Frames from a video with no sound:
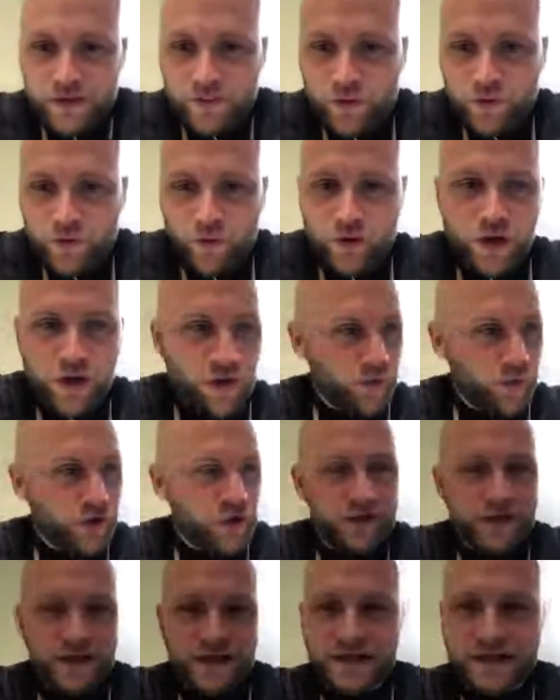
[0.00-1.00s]
we're
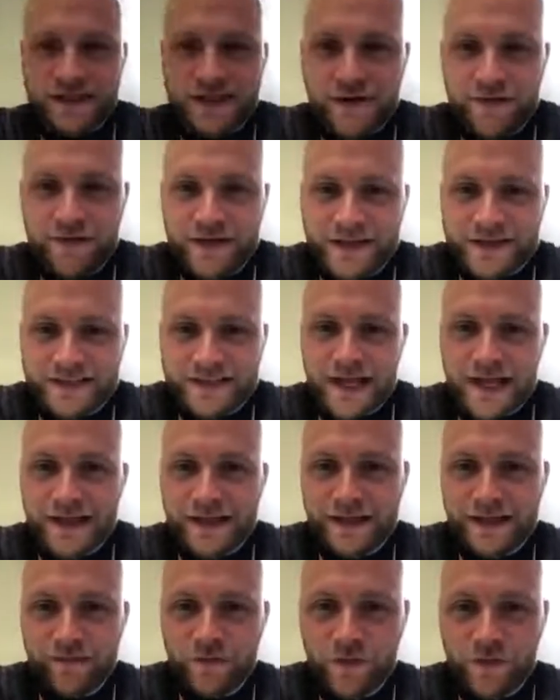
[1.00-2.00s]
not necessarily a
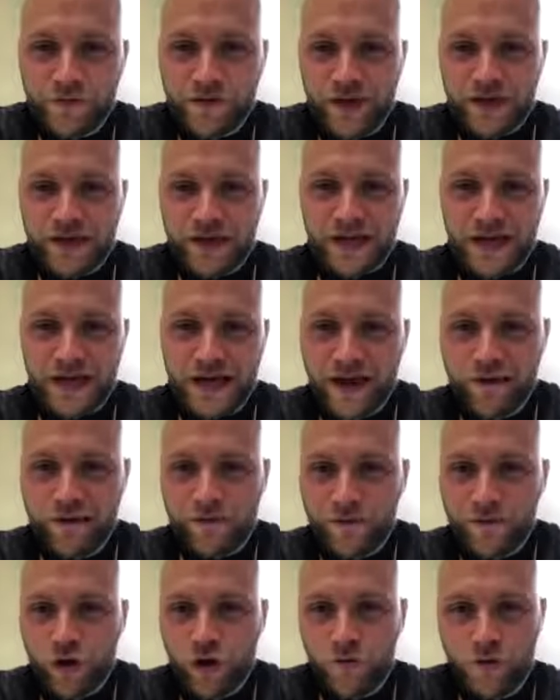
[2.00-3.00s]
selling club where we've got to sell at
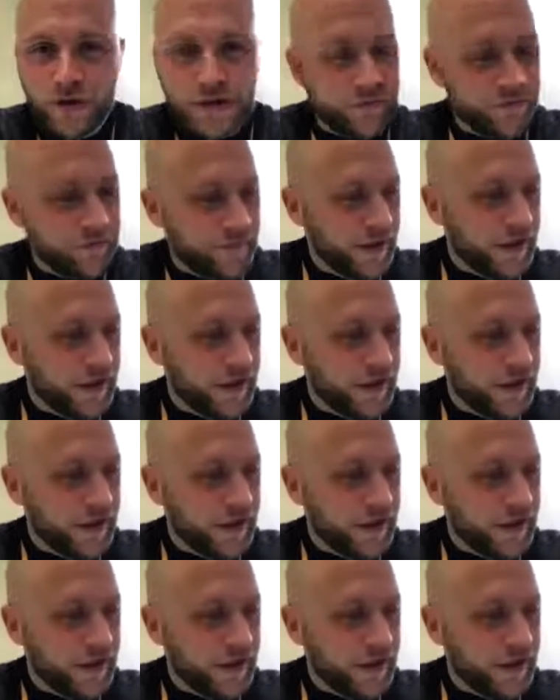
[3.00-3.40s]
every moment.